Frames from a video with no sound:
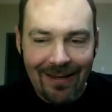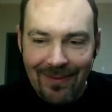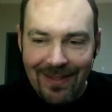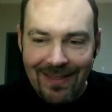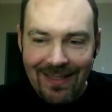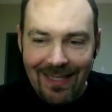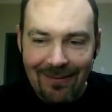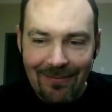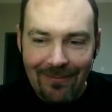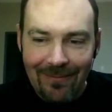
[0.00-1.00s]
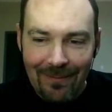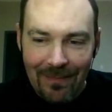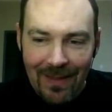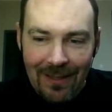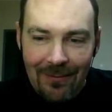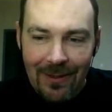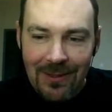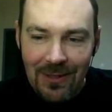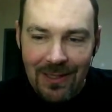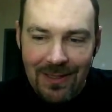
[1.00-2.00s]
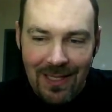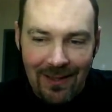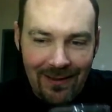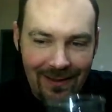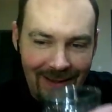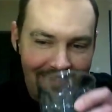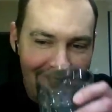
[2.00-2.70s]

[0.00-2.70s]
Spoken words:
But what you drinking, Skylar?